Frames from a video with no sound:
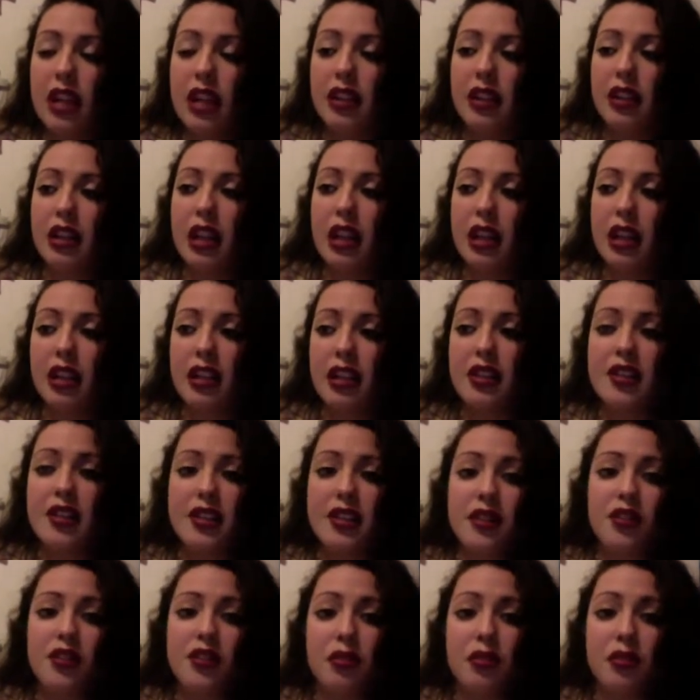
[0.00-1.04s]
it is
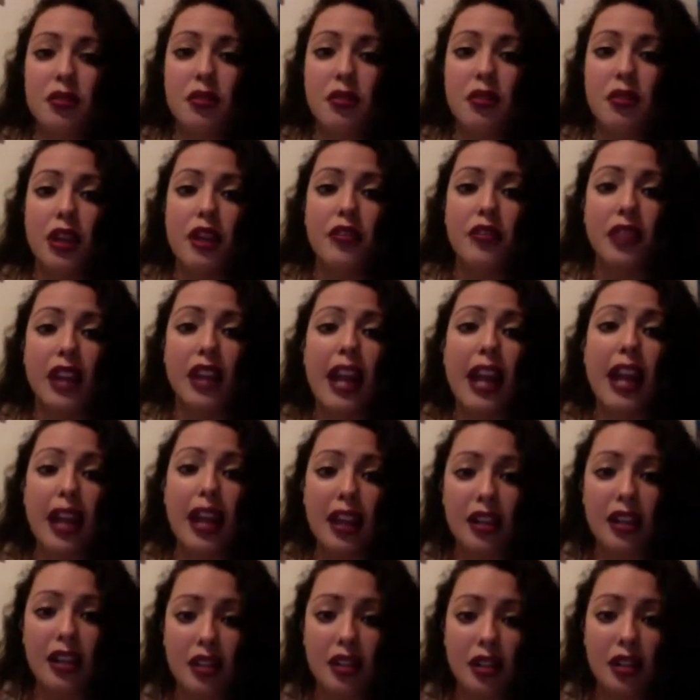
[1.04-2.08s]
to have
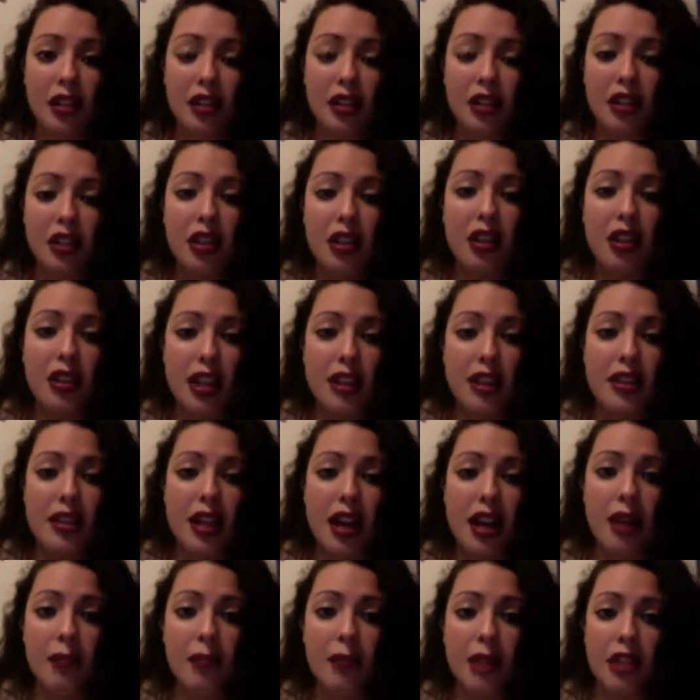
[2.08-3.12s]
gained that
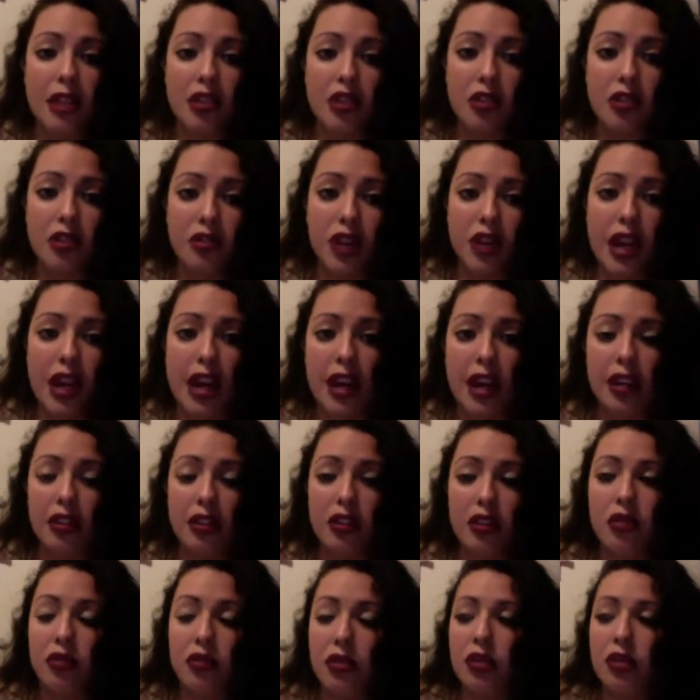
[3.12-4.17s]
time that you've had.
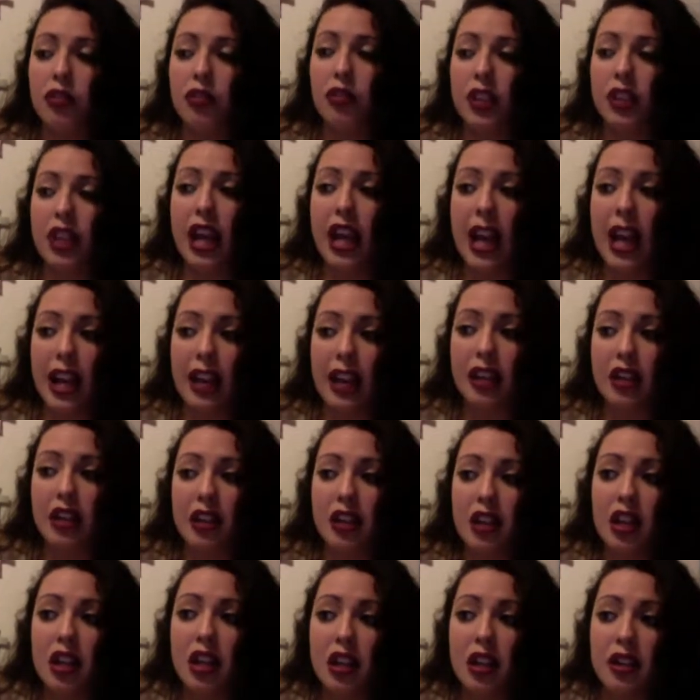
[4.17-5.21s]
You've gained
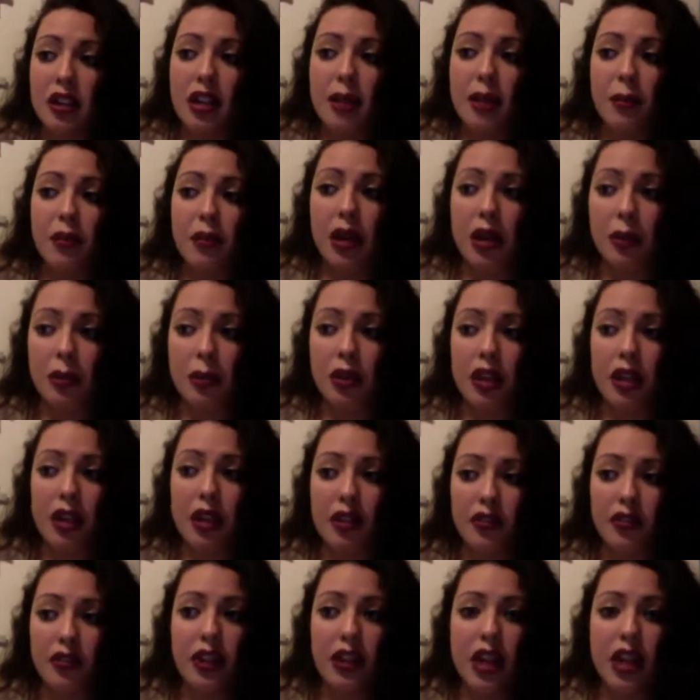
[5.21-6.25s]
that memory
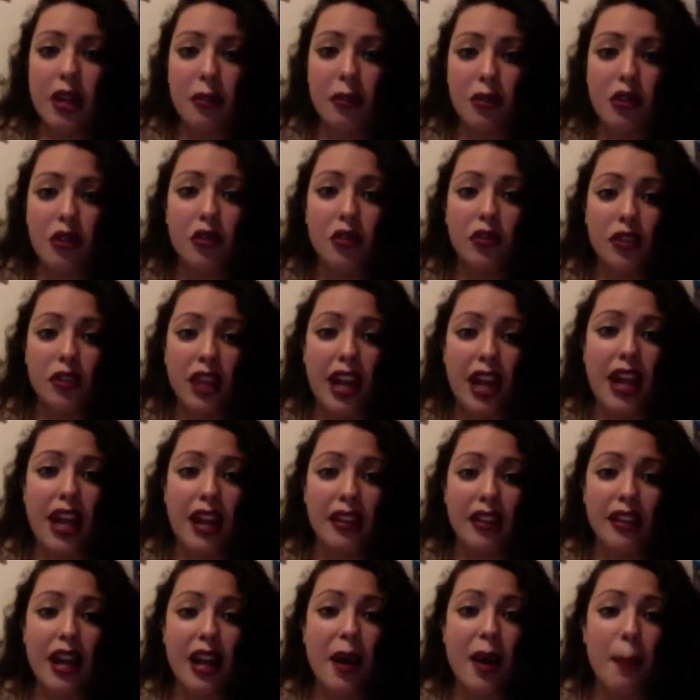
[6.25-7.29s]
of them. You've
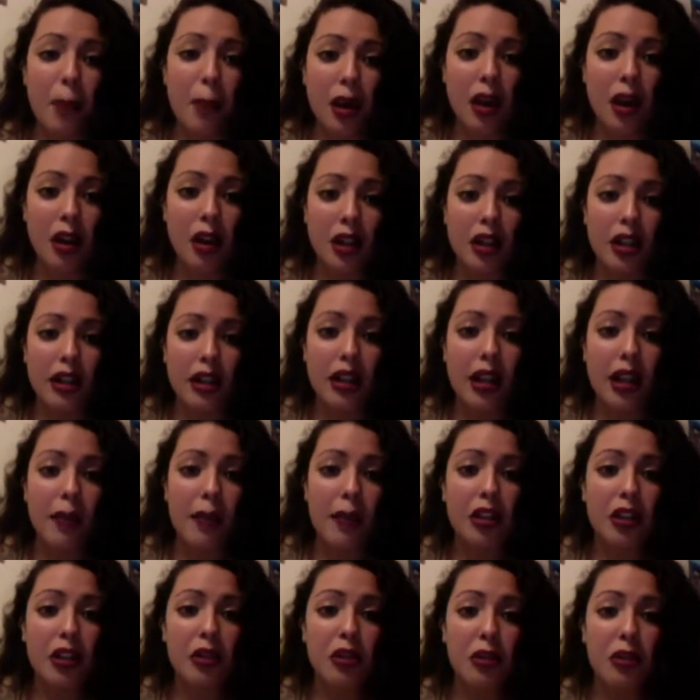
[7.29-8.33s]
gained that part of them,
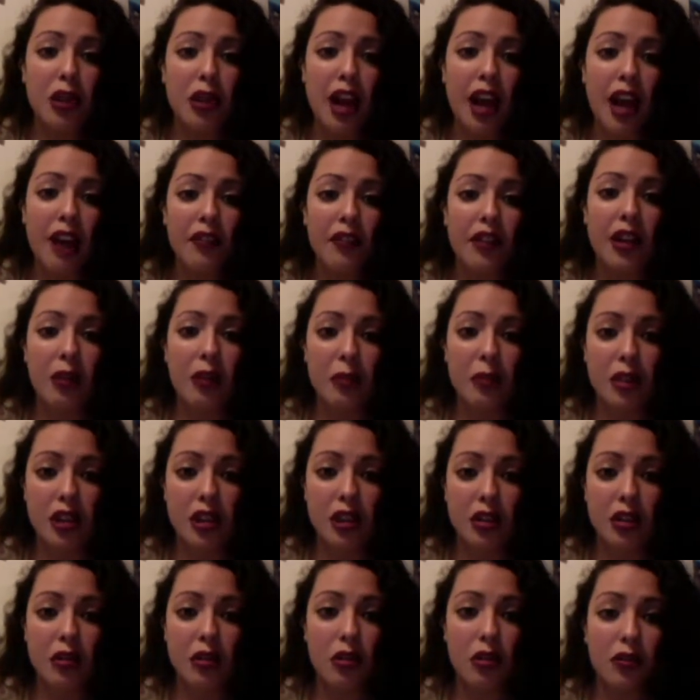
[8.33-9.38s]
and you have that with
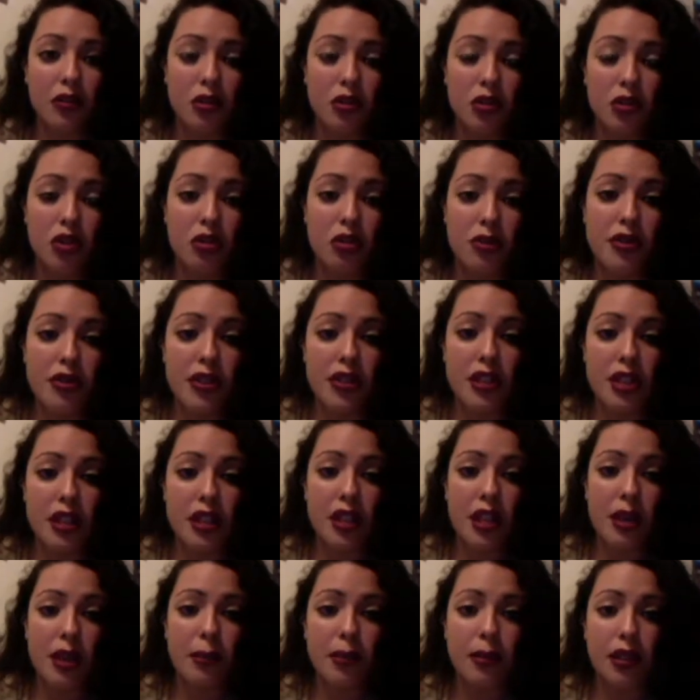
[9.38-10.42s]
you if you choose to
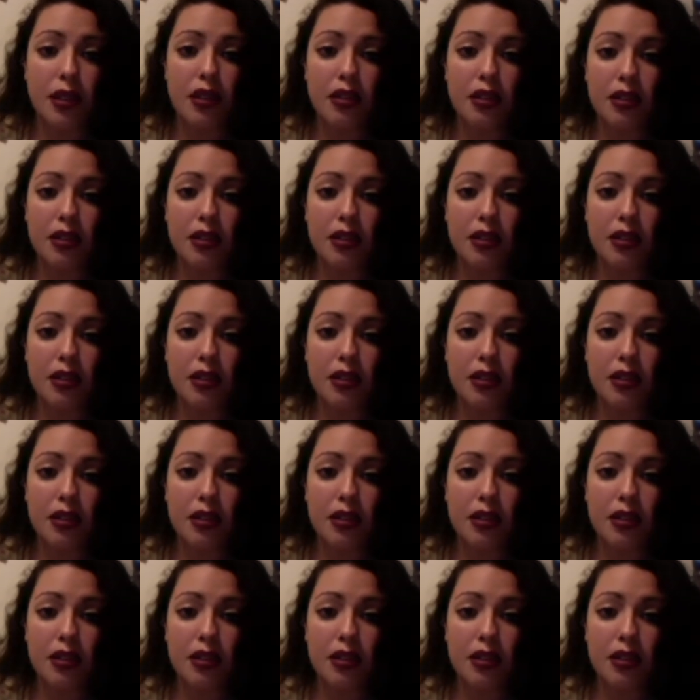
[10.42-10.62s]
keep it.